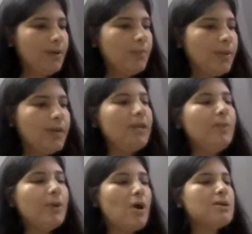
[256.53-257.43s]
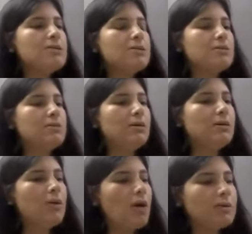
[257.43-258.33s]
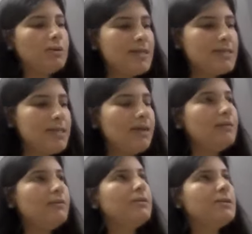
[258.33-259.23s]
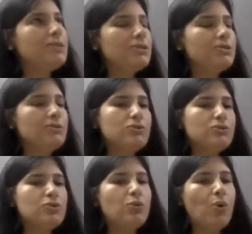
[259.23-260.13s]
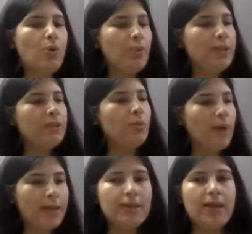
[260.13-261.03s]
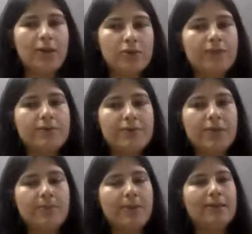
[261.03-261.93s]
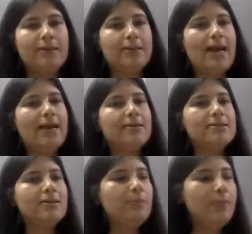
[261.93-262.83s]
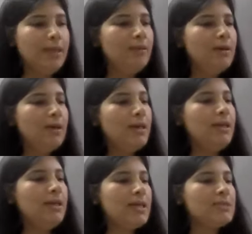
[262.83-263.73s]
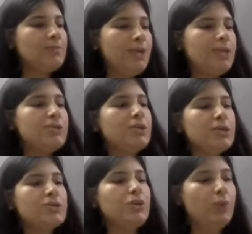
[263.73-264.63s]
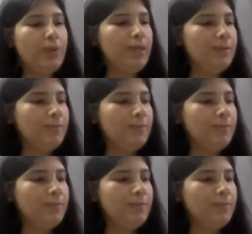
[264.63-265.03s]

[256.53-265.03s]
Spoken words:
Merely because a doctor has taken a decision to go with one kind of a treatment, that doesn't mean he has breached his duty.